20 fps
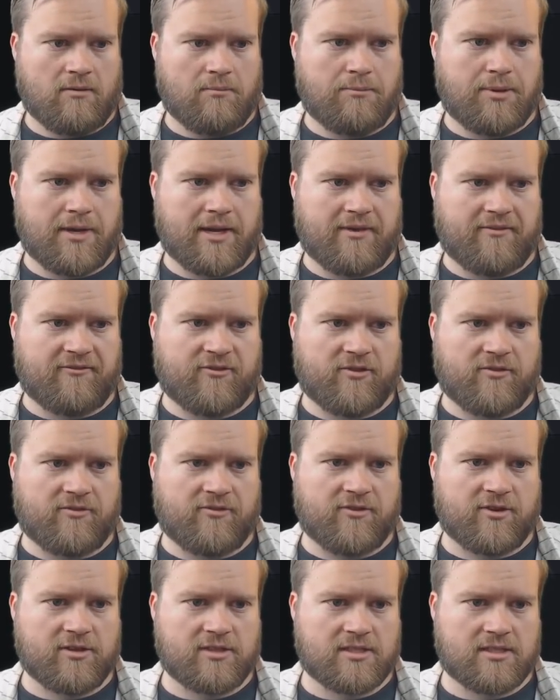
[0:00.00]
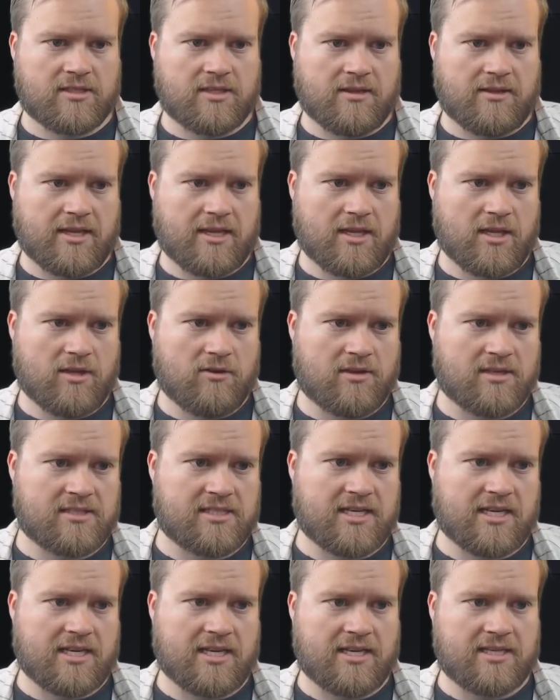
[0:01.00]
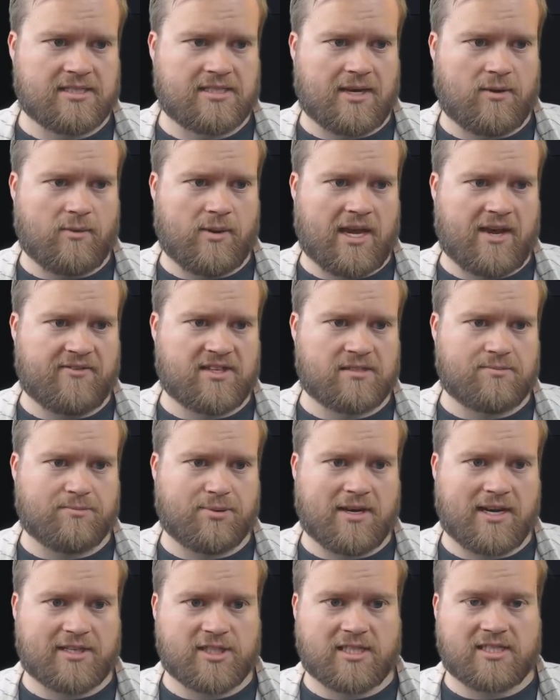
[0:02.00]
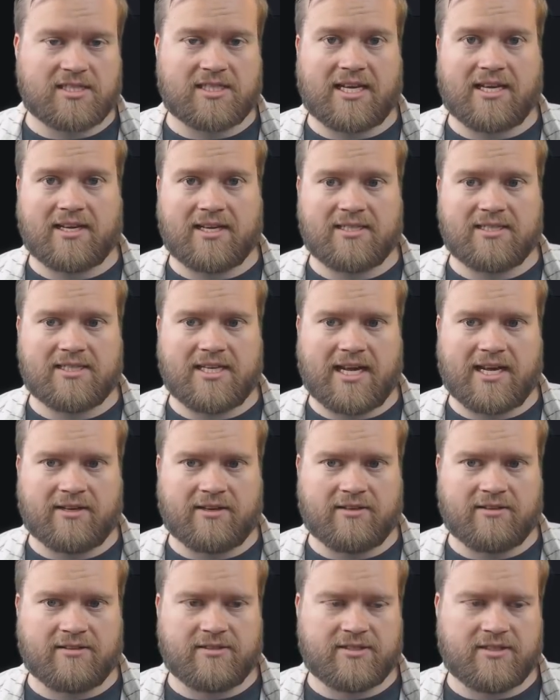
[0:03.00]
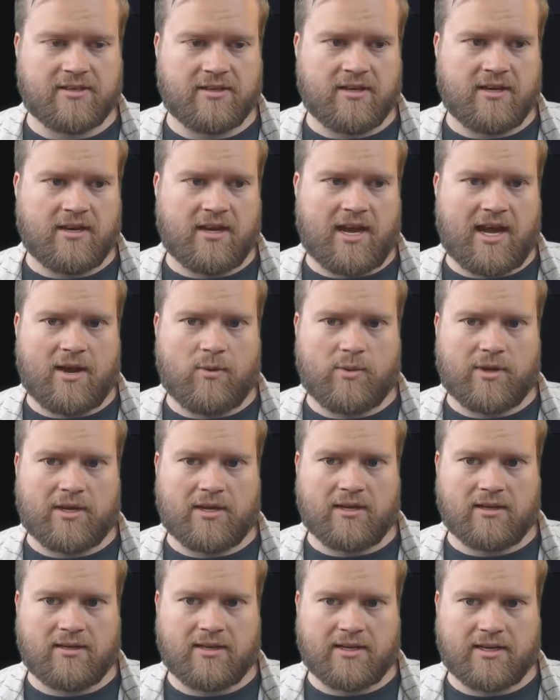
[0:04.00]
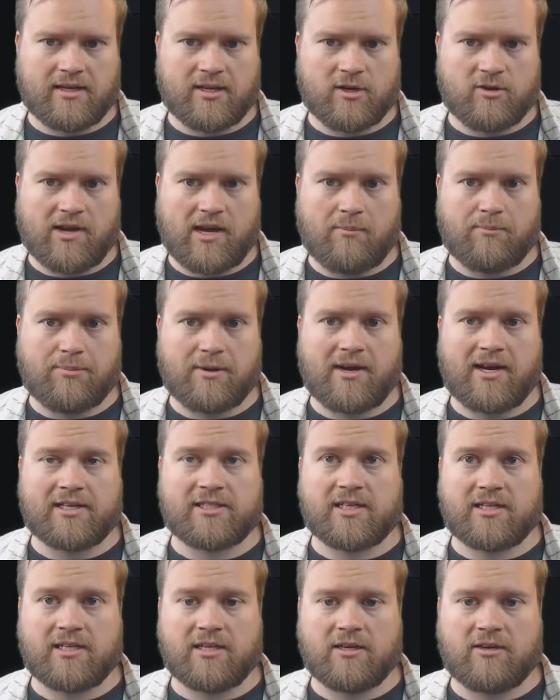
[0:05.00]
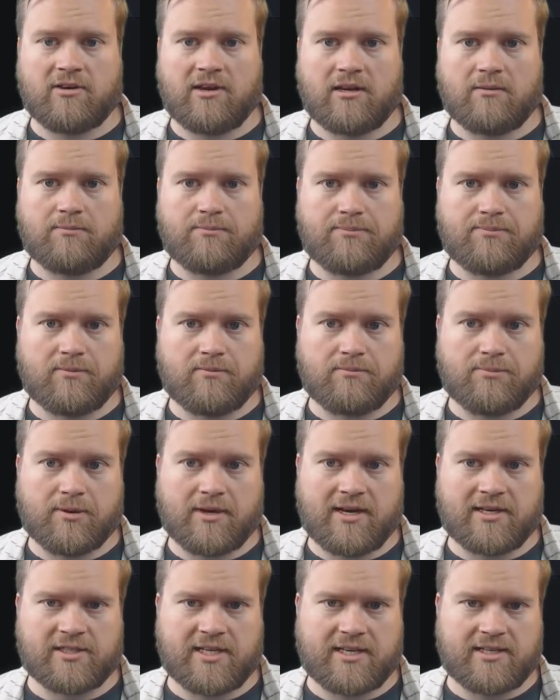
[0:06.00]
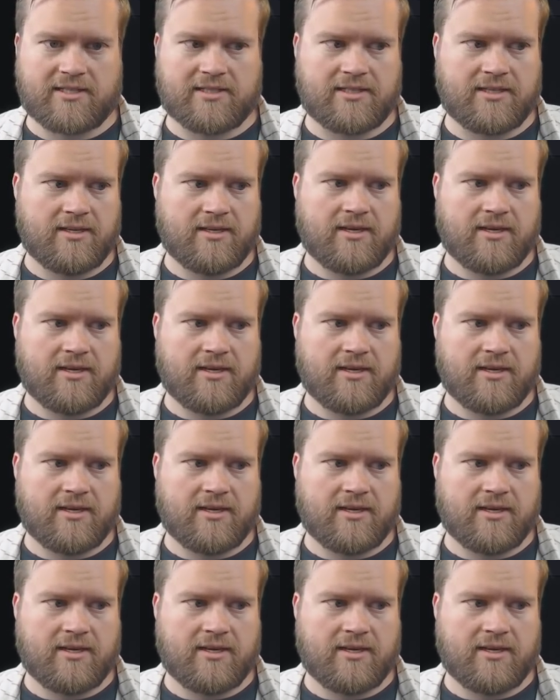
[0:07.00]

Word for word: But for first thing you could see is that we have these projects and containers, and we can click create project and create a project.